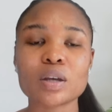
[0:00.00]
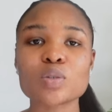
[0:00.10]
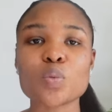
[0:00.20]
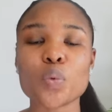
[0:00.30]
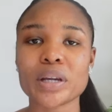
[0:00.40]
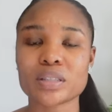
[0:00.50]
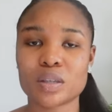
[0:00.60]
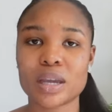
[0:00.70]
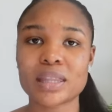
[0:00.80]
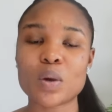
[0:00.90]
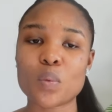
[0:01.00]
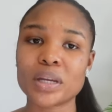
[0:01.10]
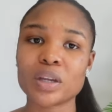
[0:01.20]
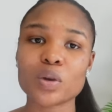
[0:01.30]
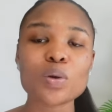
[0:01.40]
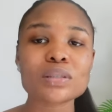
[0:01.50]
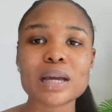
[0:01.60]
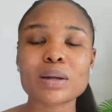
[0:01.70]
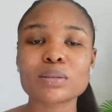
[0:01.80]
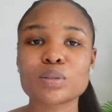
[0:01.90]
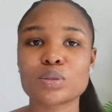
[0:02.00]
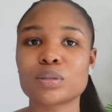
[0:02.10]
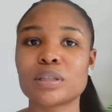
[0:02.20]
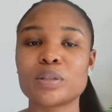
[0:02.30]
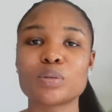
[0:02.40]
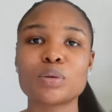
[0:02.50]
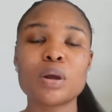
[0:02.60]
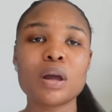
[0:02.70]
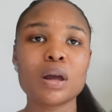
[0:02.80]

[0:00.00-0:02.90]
us work together. When it goes out to, you know,